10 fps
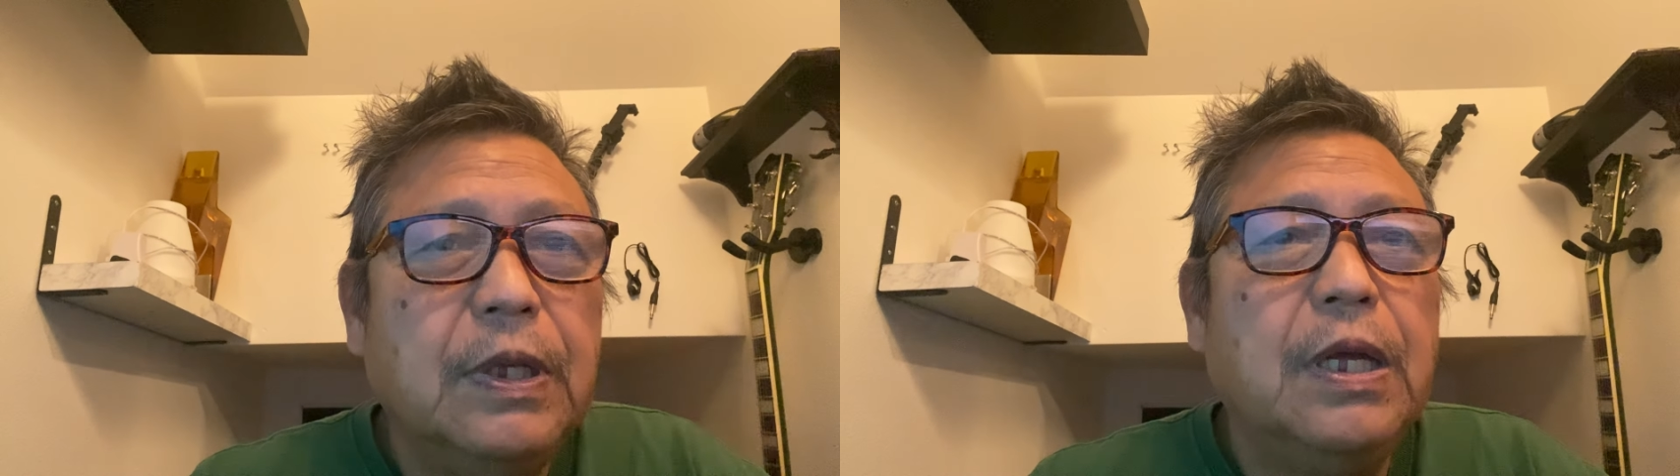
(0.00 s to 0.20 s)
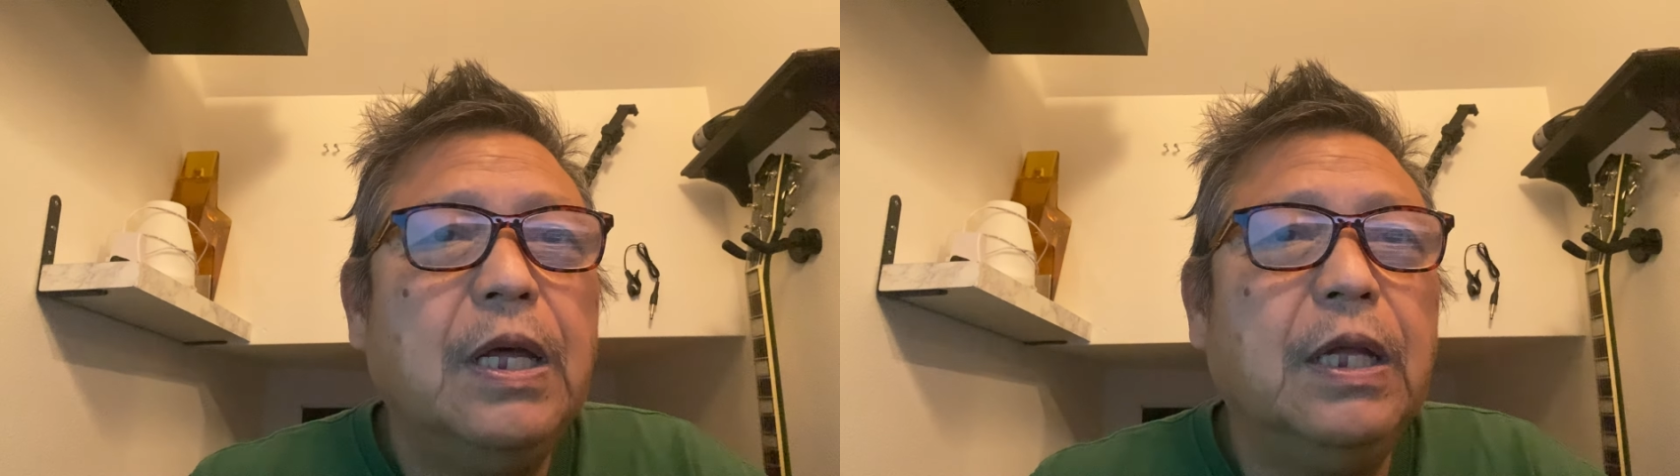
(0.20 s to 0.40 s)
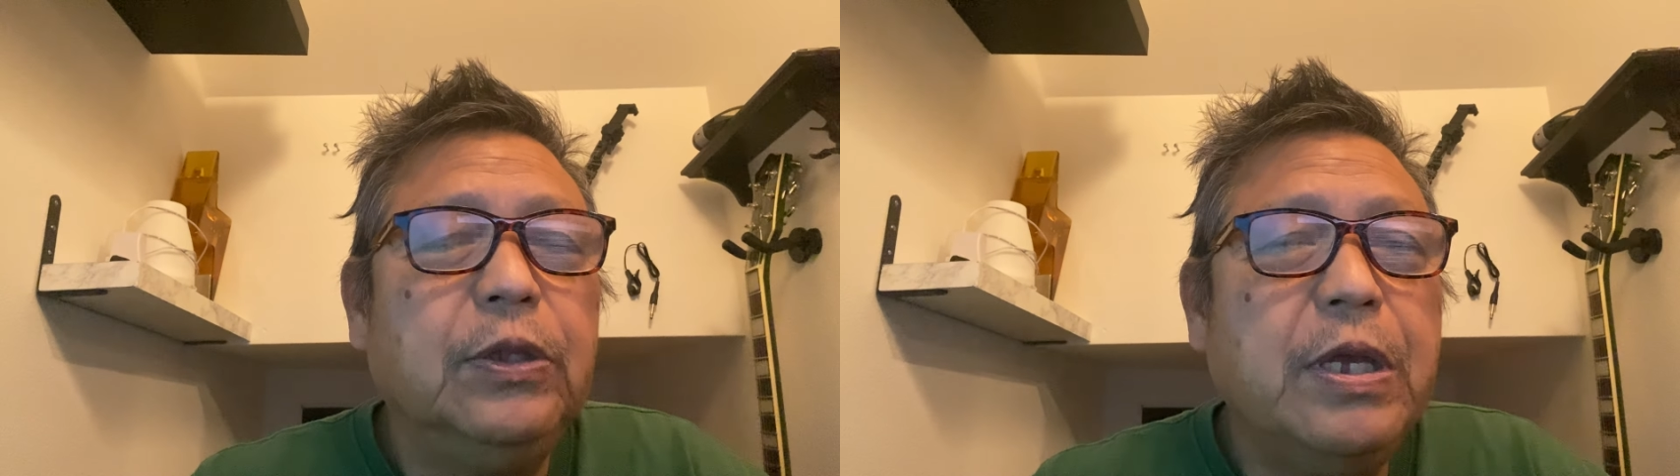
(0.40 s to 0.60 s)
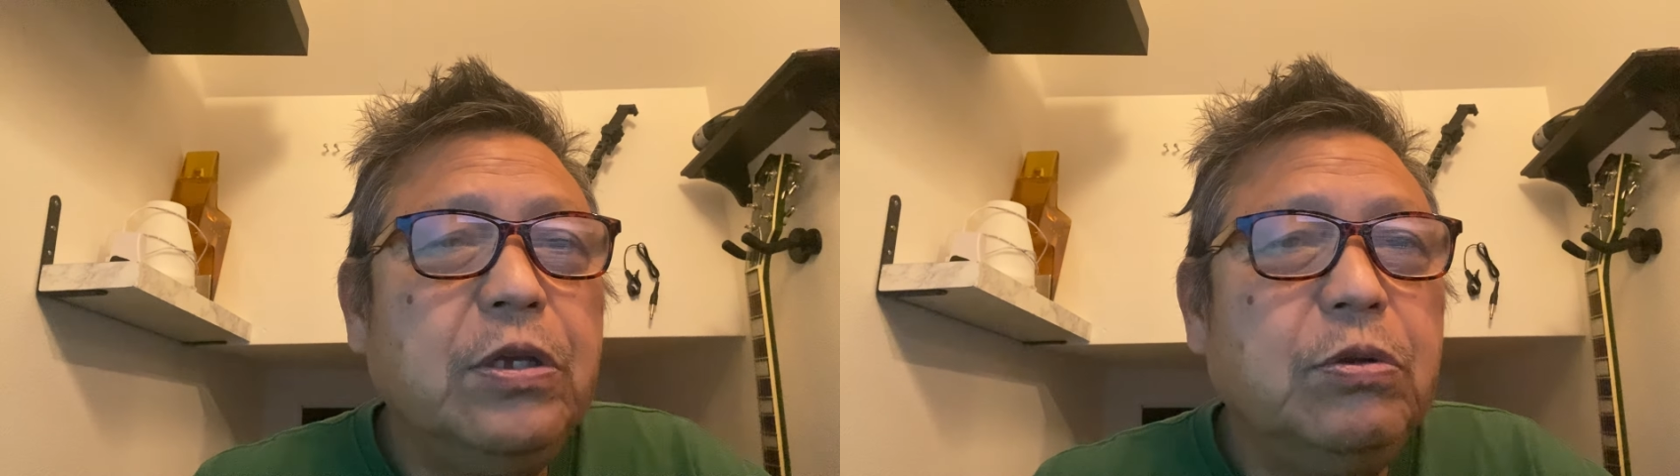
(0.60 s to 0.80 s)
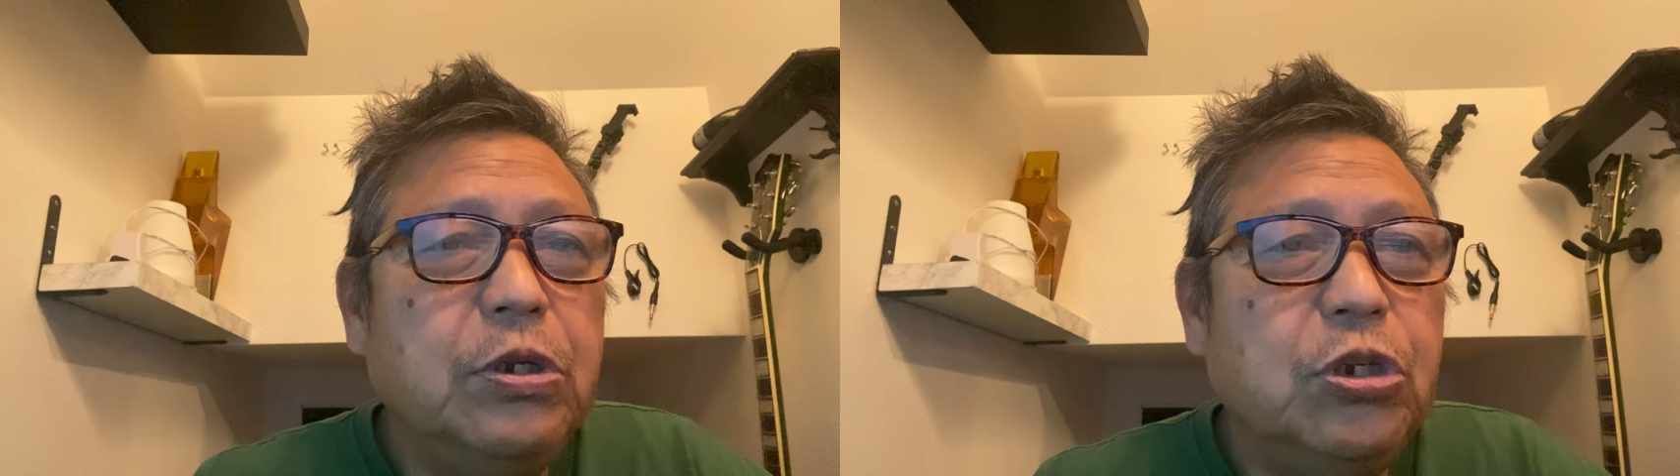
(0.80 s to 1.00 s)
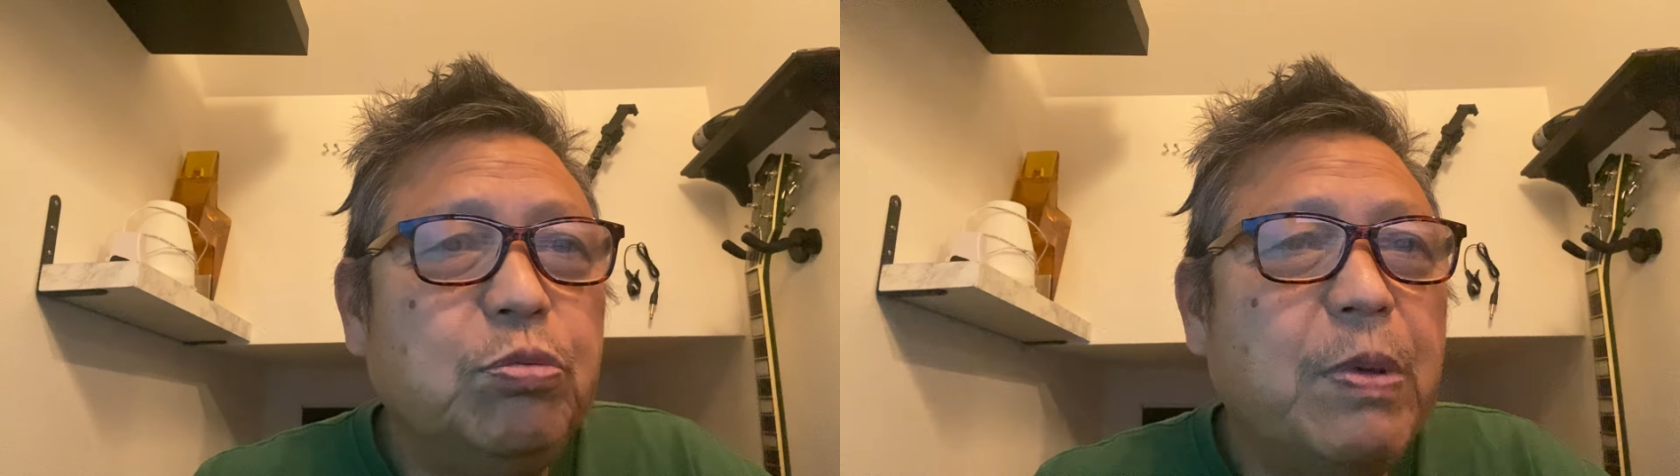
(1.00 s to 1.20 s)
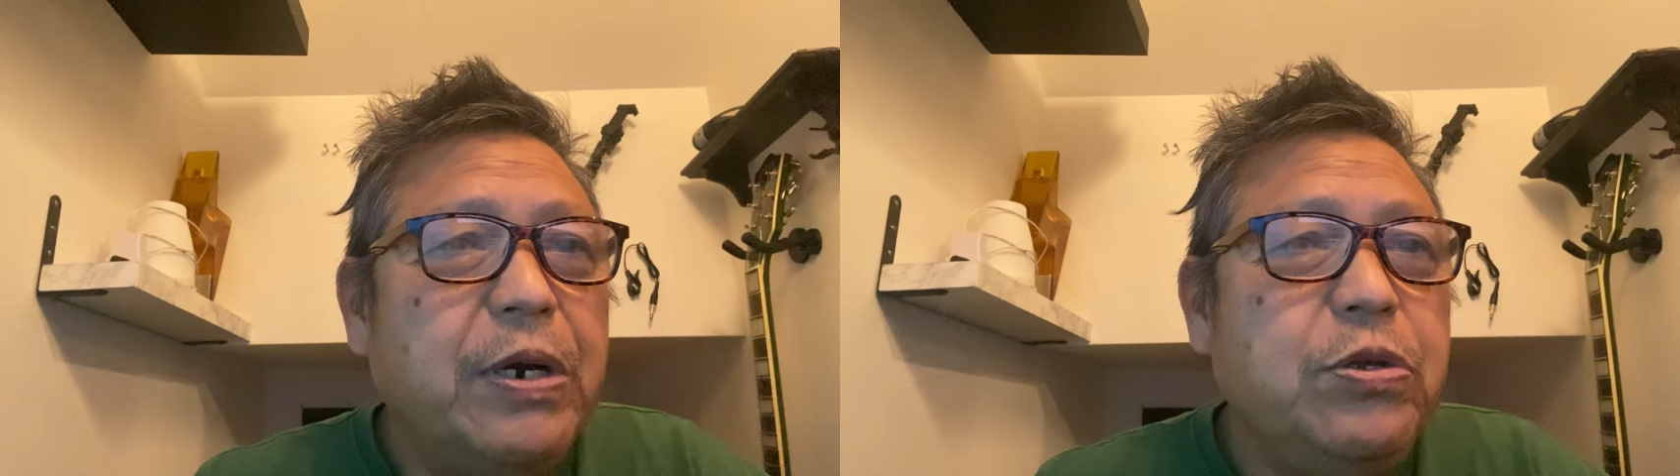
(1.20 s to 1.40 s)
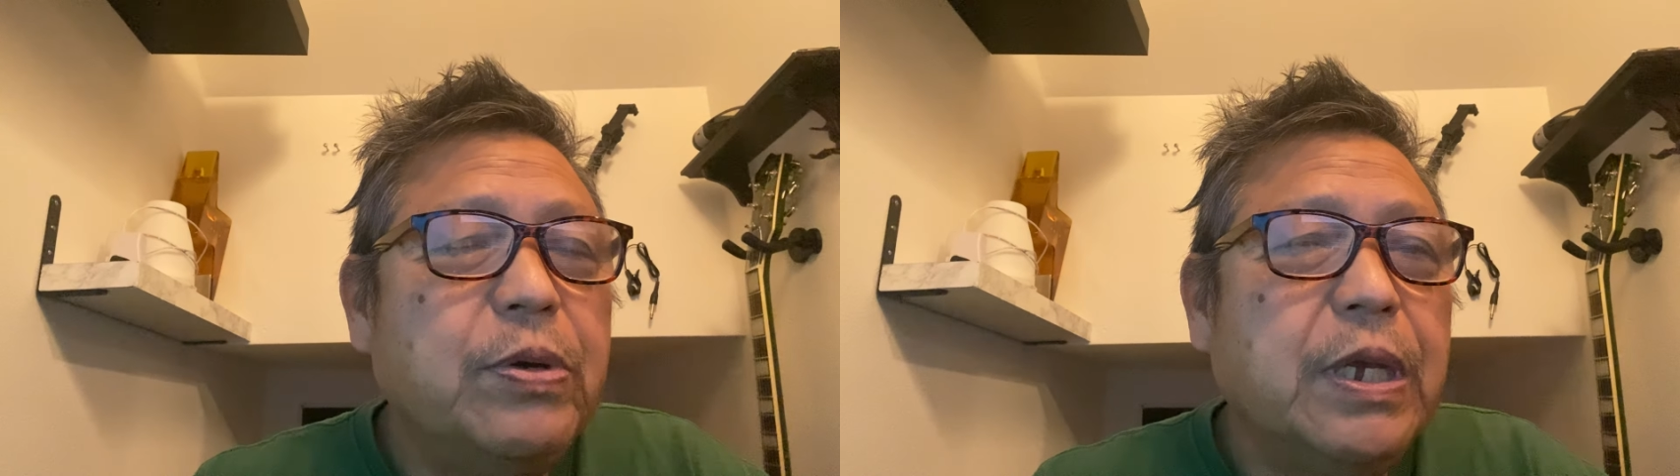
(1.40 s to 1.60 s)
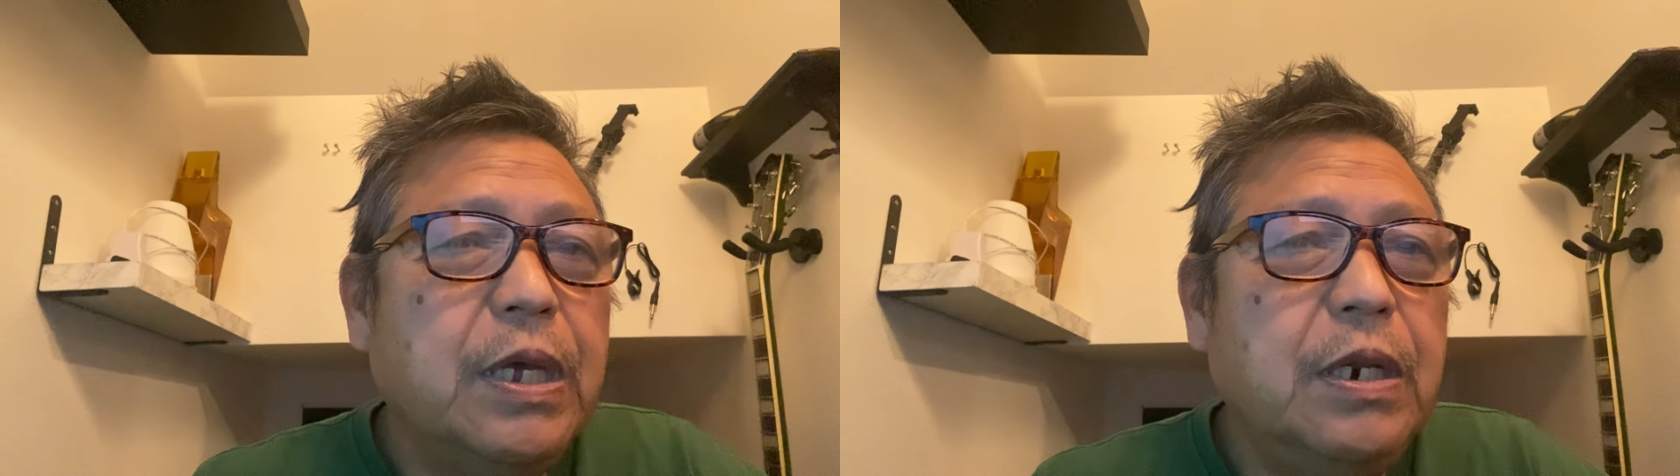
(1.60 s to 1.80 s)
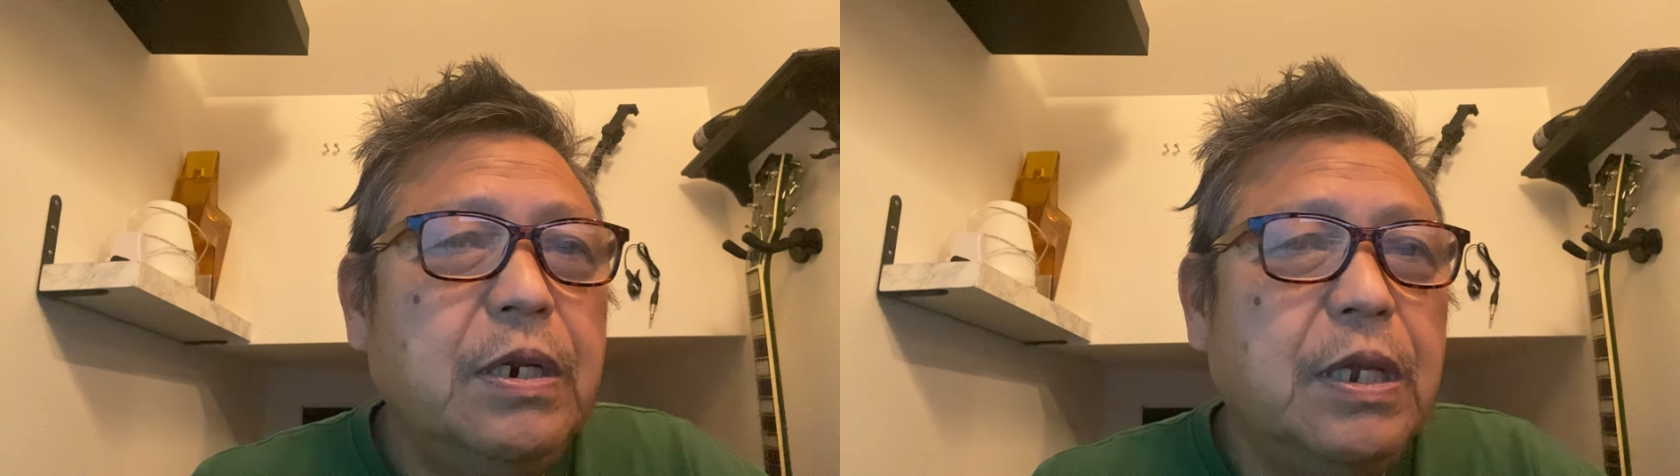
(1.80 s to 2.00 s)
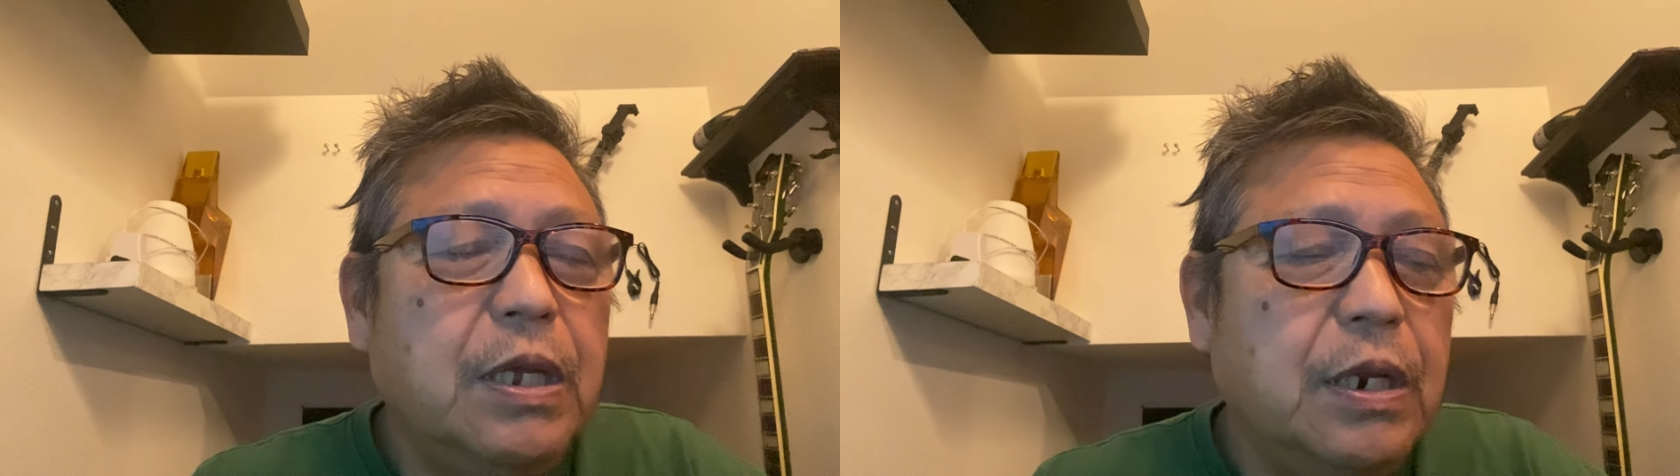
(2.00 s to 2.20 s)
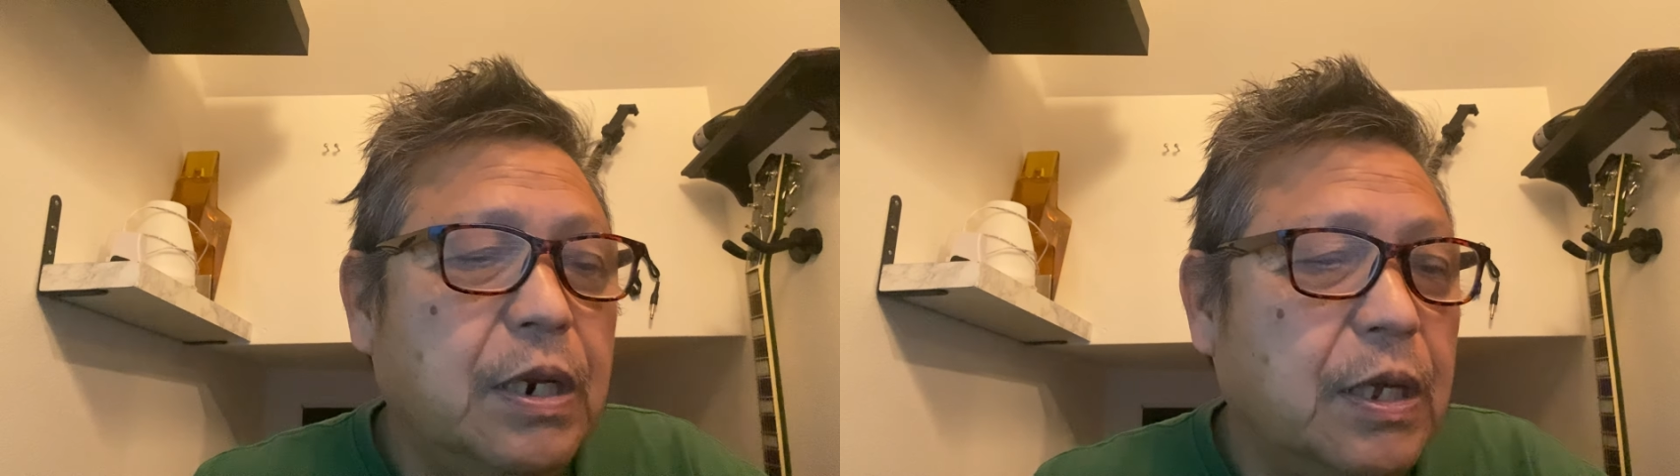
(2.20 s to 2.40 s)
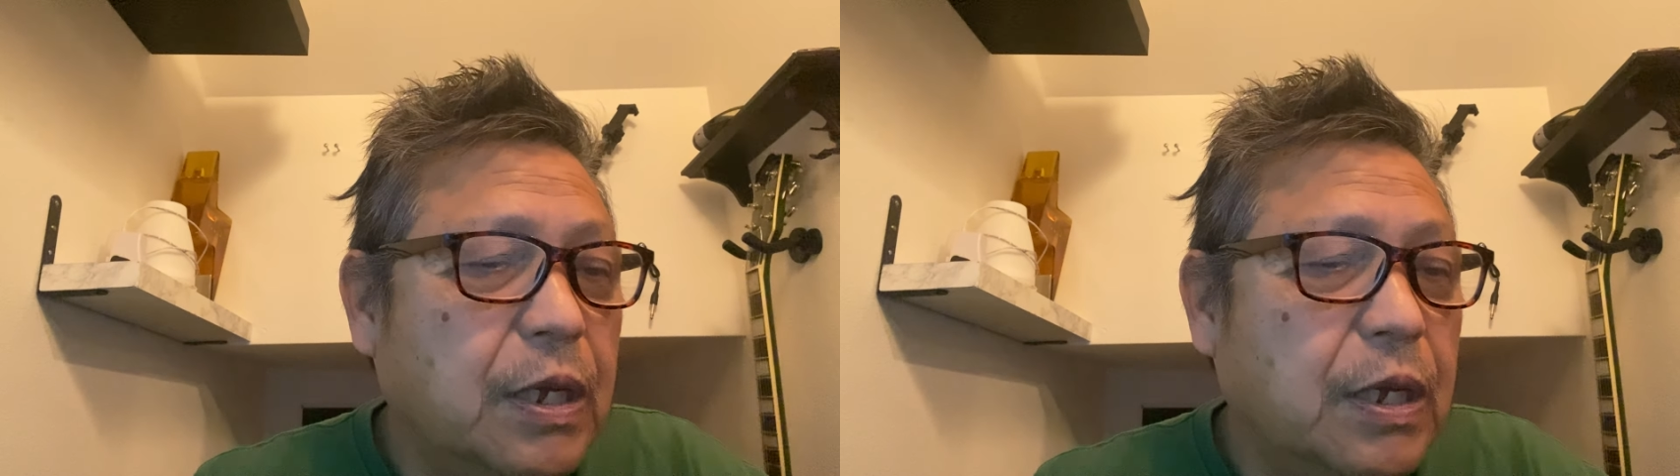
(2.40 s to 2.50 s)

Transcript: Thank you. This is Mario again, and